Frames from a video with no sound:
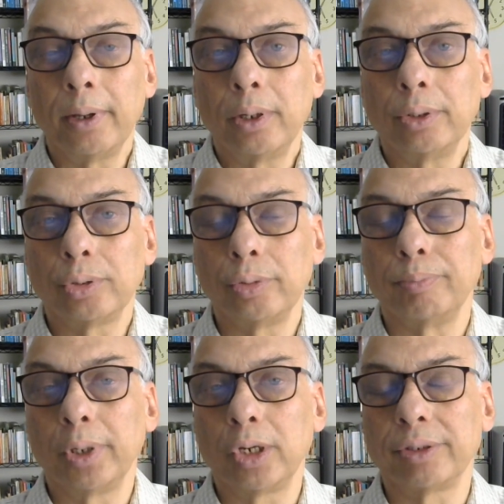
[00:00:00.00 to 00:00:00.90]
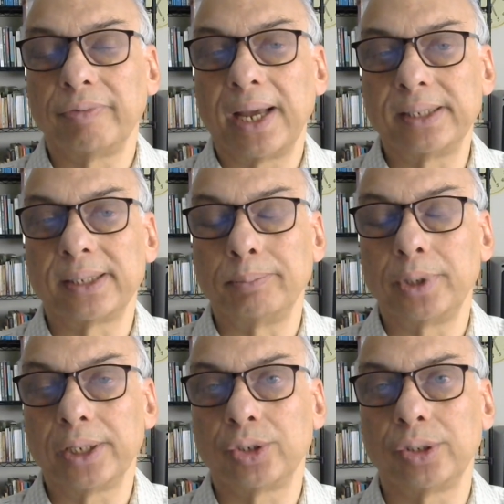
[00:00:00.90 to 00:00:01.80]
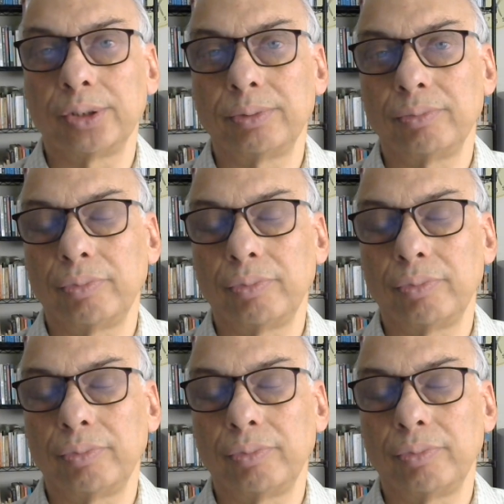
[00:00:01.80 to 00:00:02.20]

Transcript: So, because of that subjection,